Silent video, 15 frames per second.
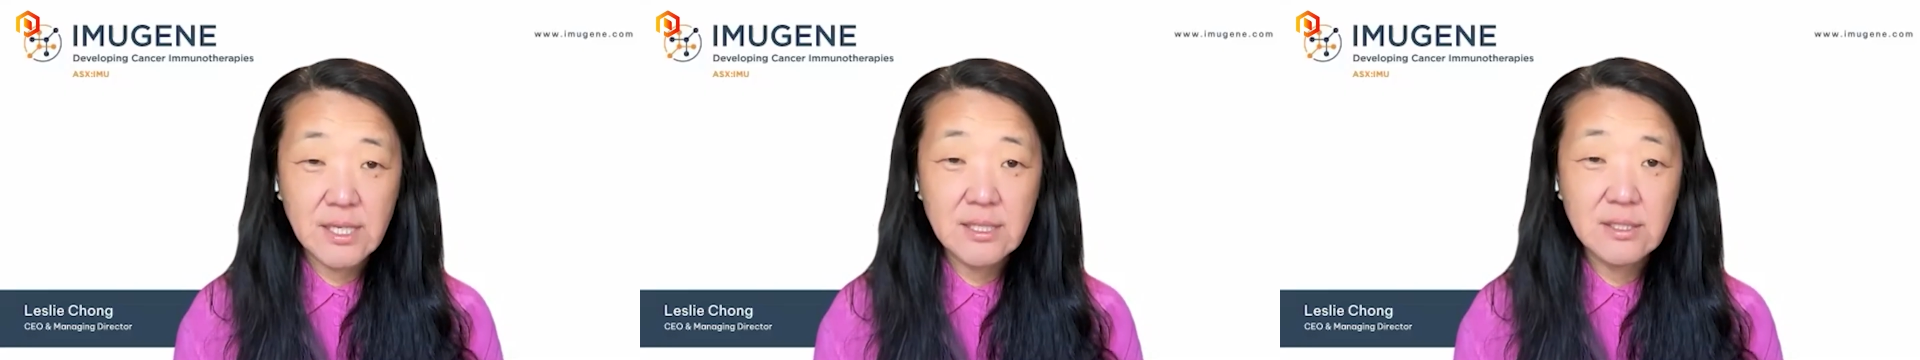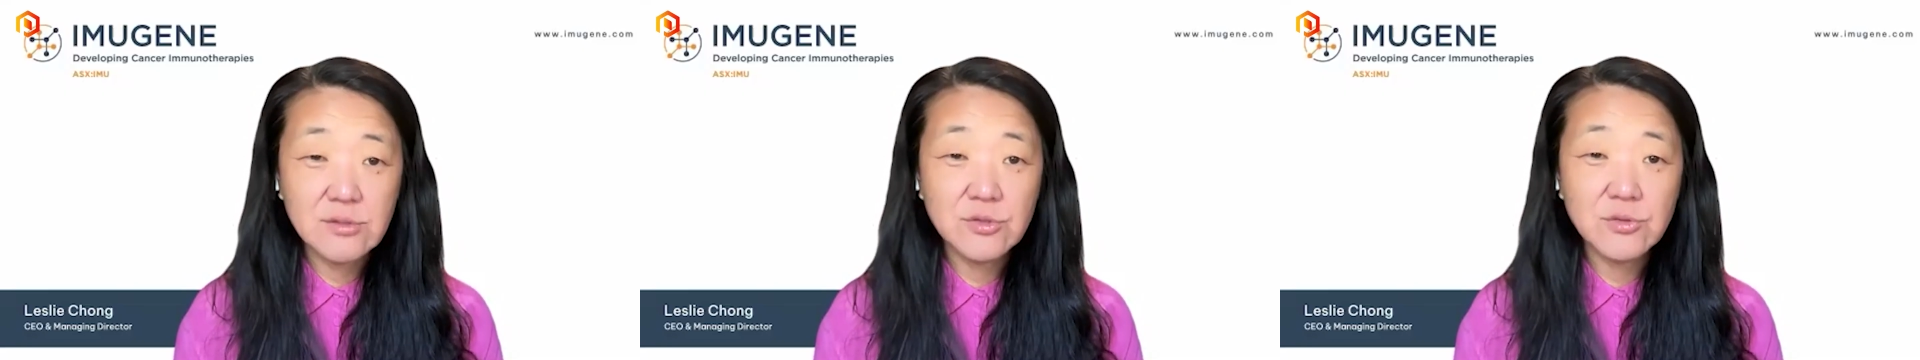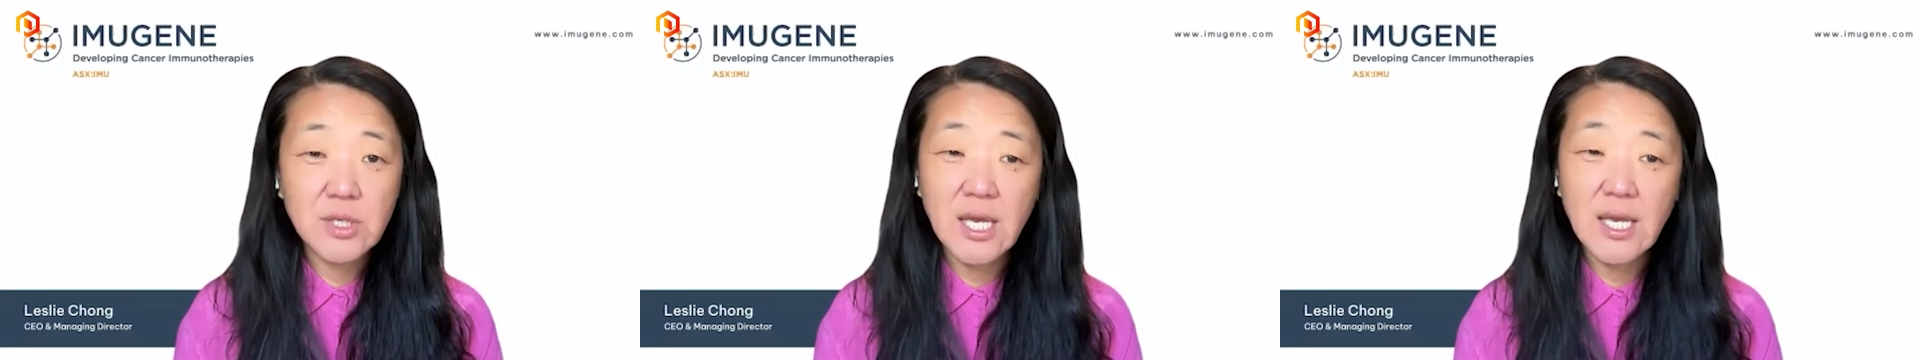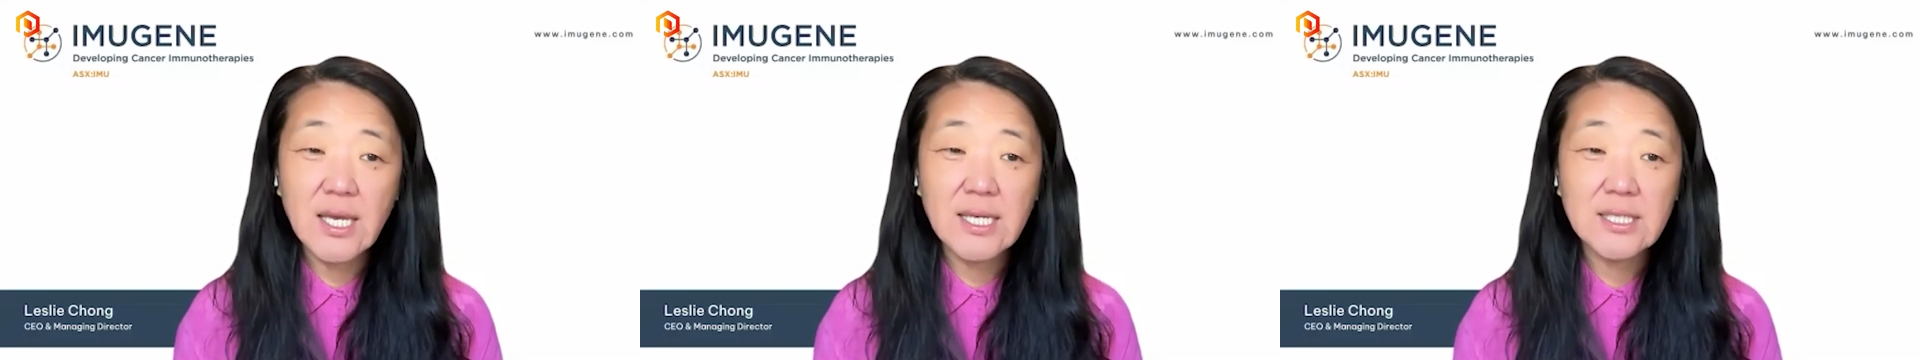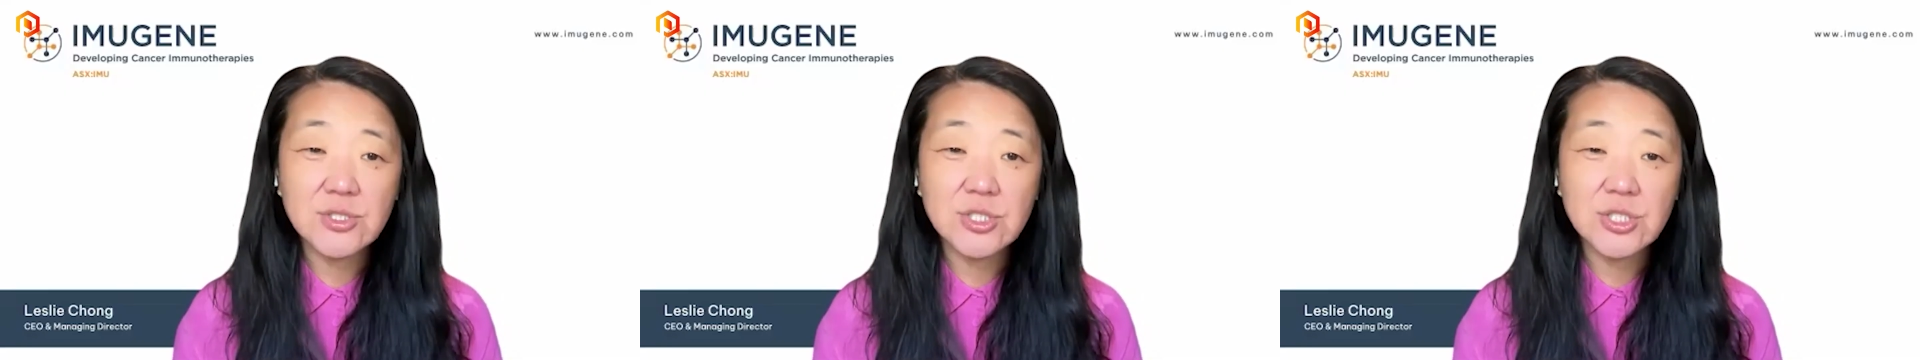right? You
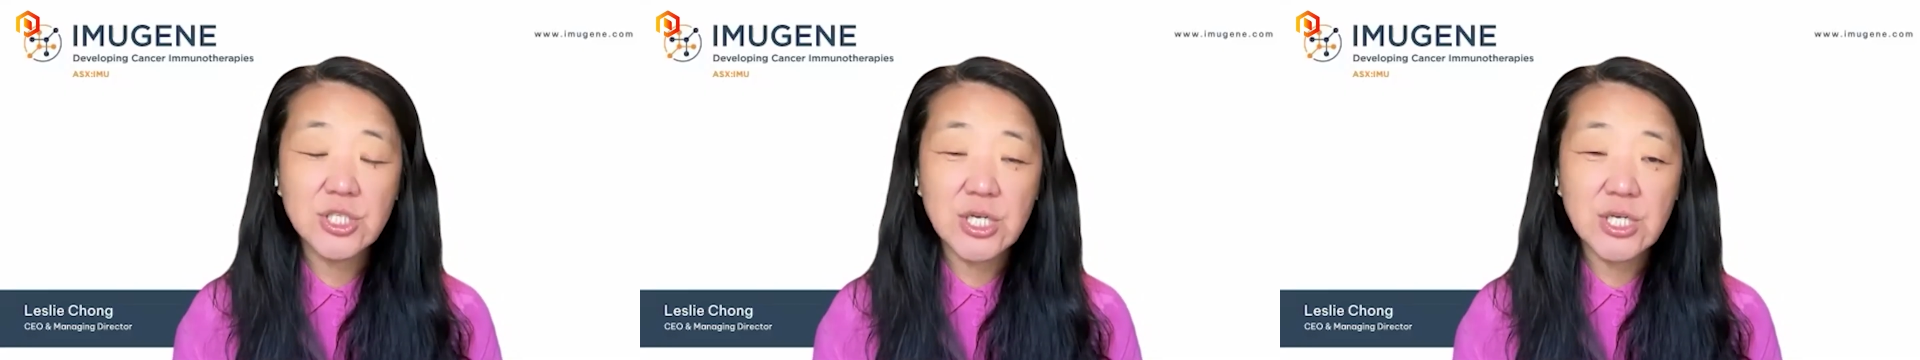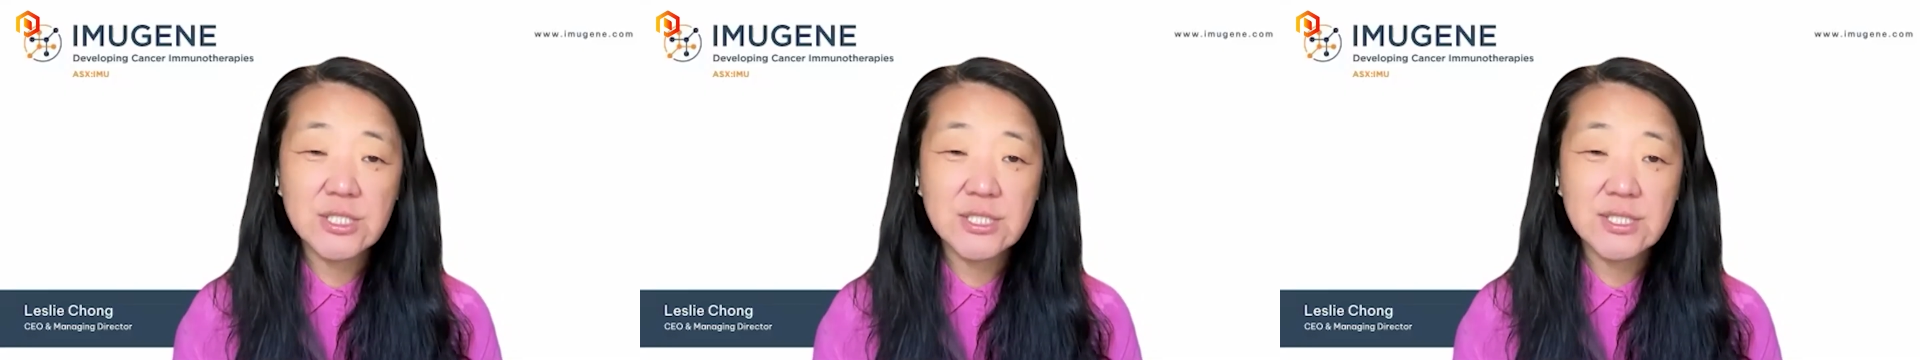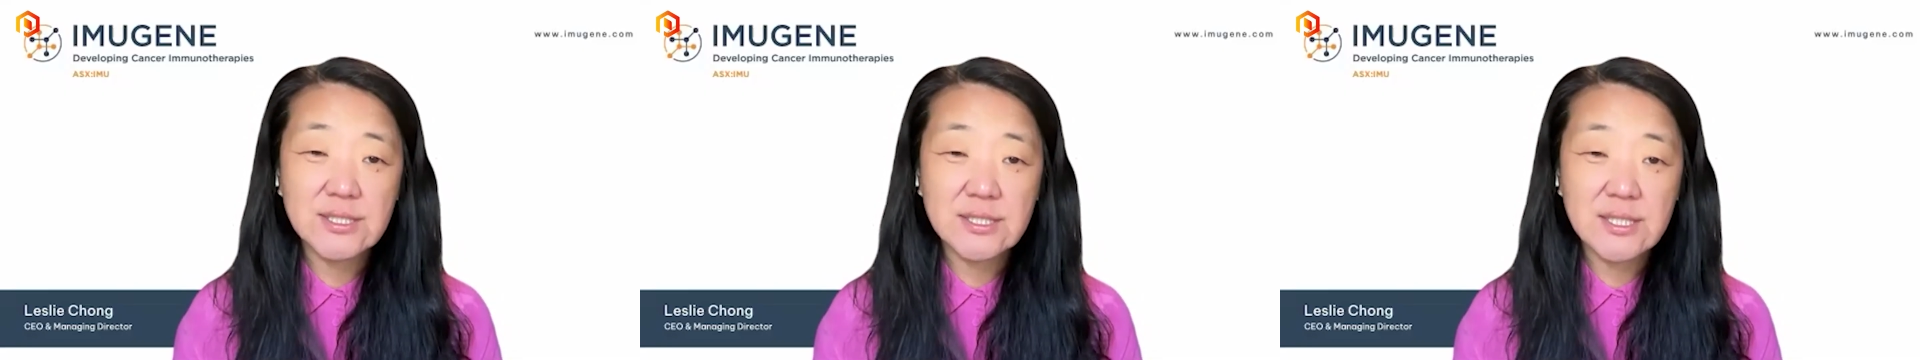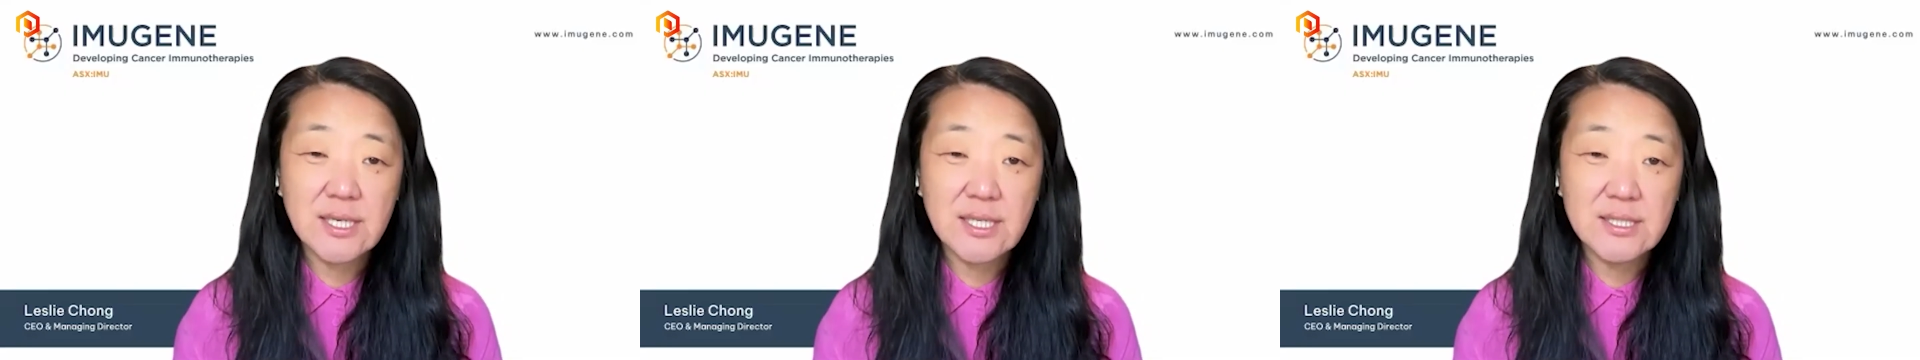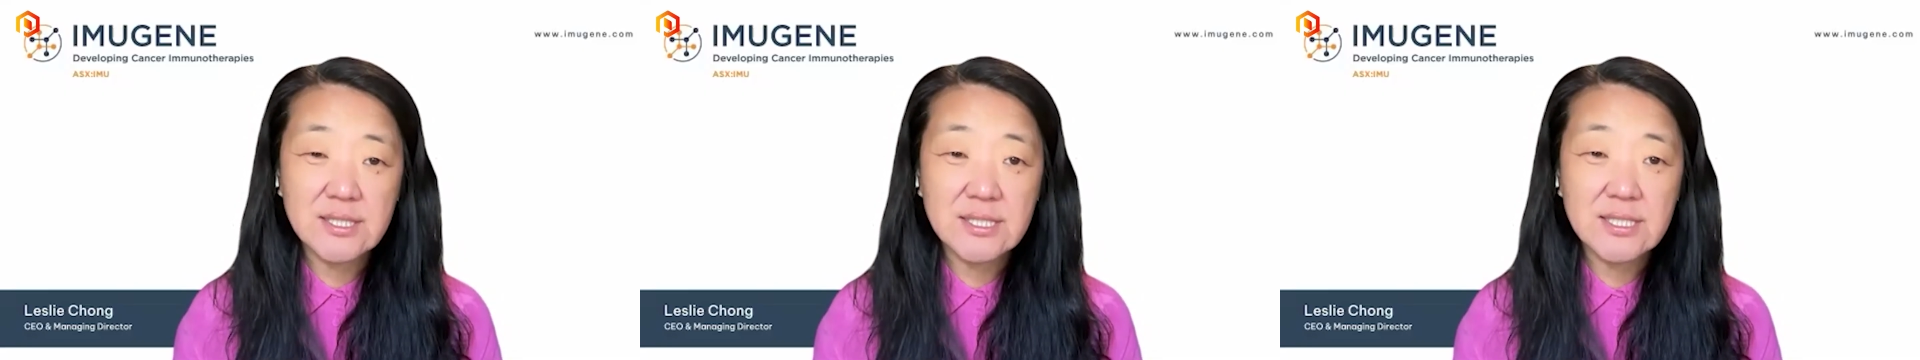can't just
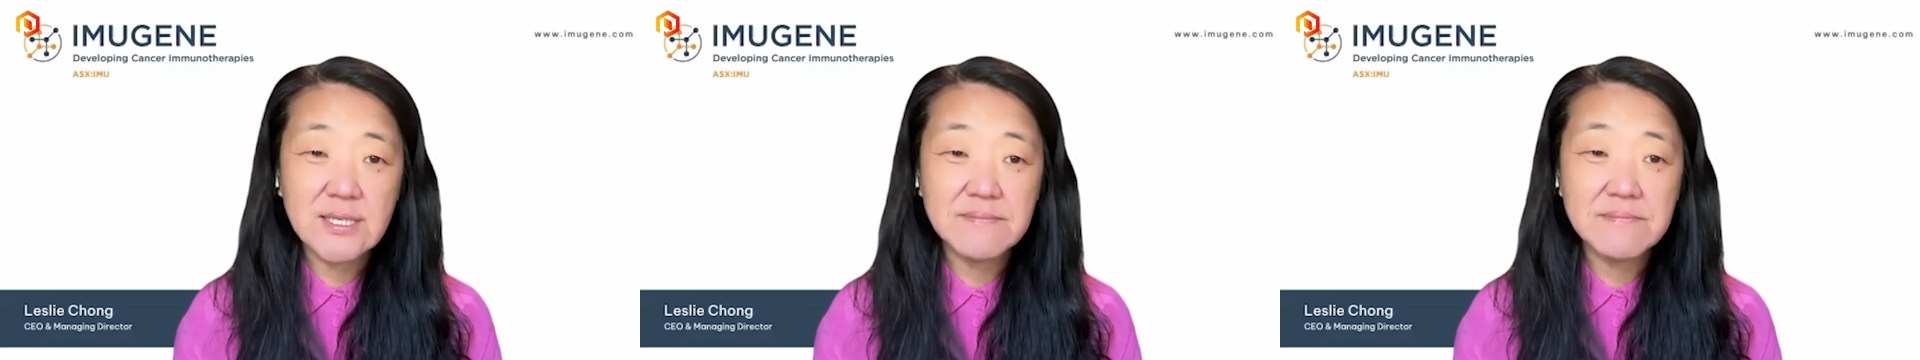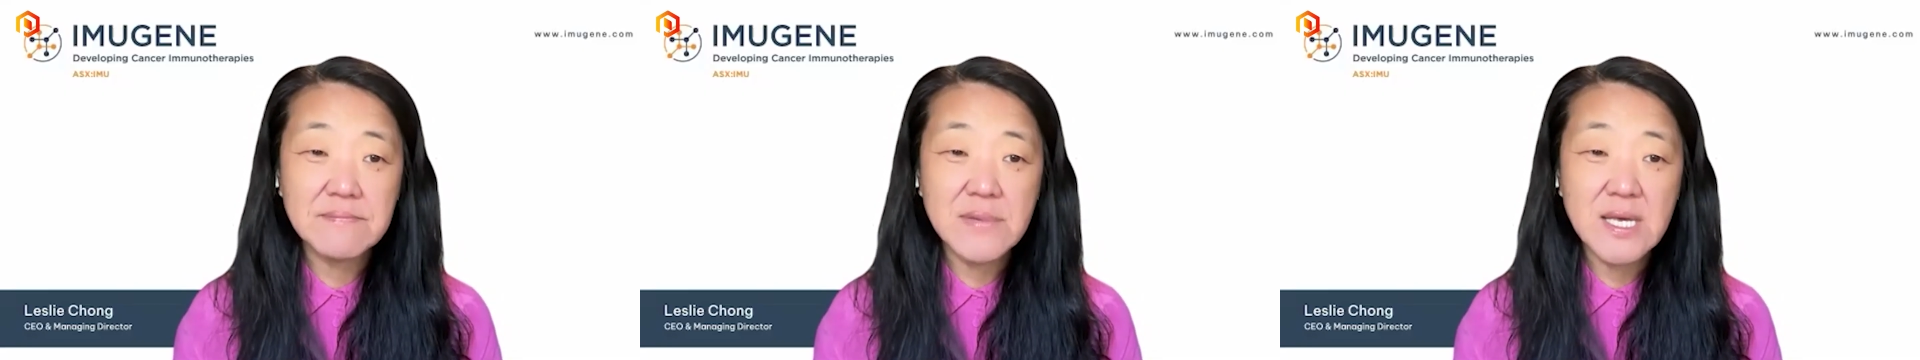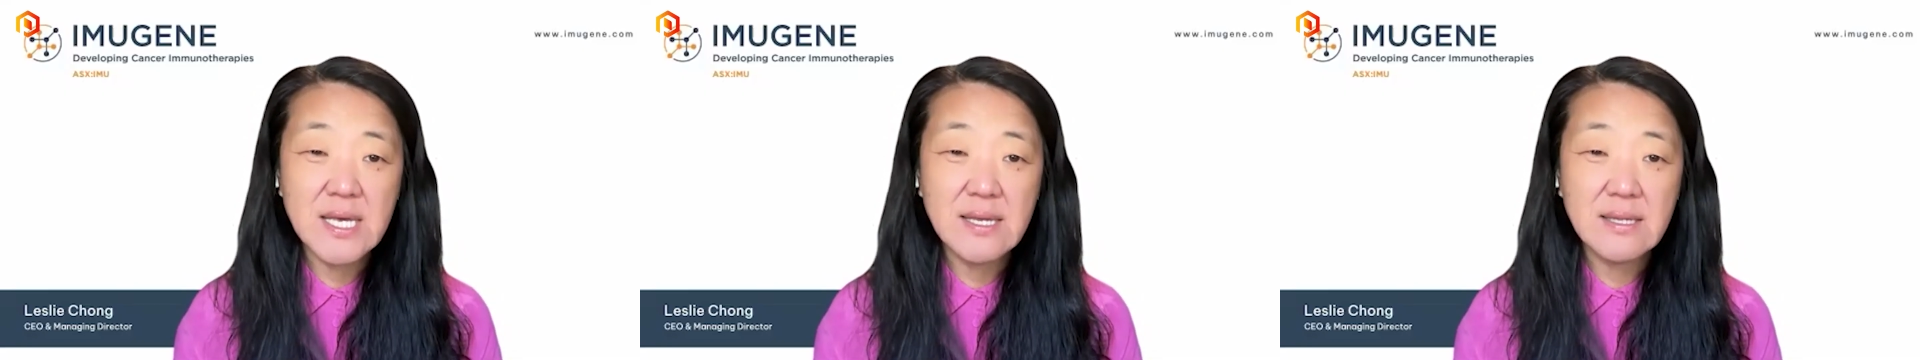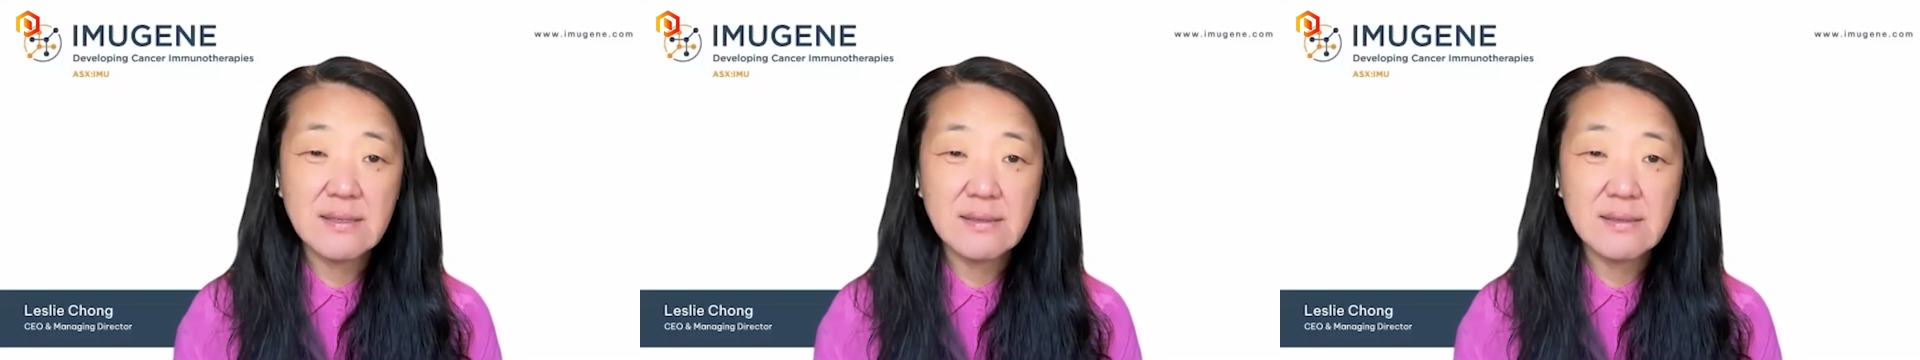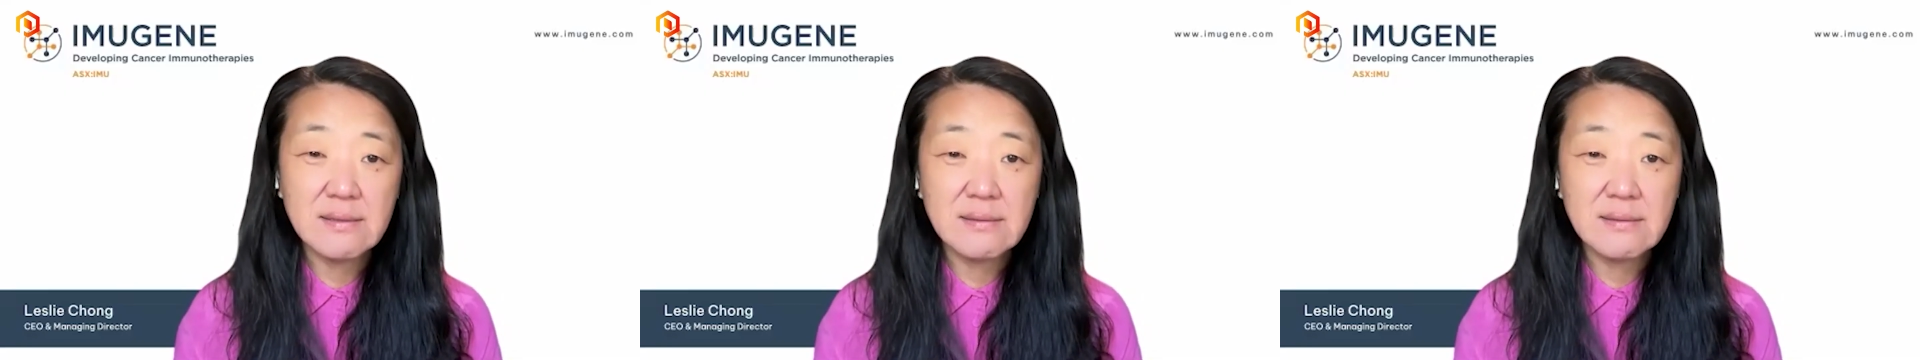submit